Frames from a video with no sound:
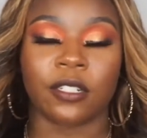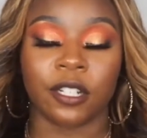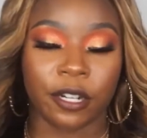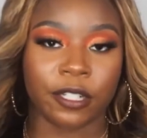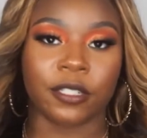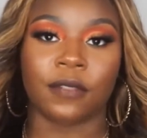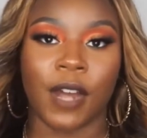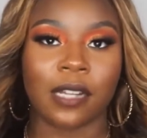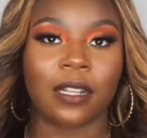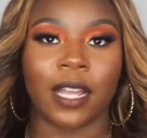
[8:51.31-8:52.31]
your curls
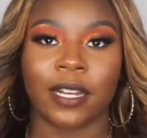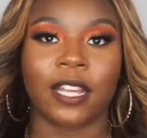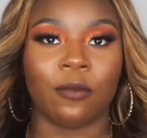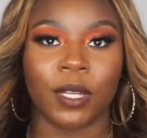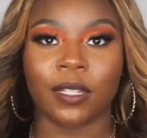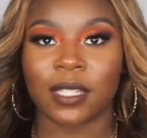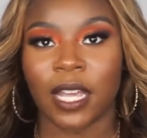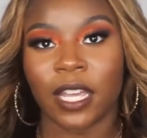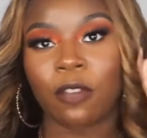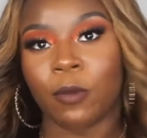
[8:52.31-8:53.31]
falling like they will
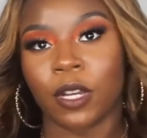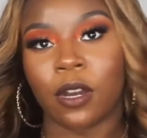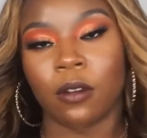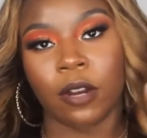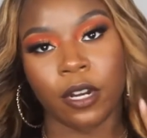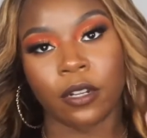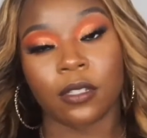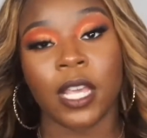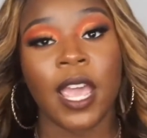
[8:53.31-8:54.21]
stay It will hold curls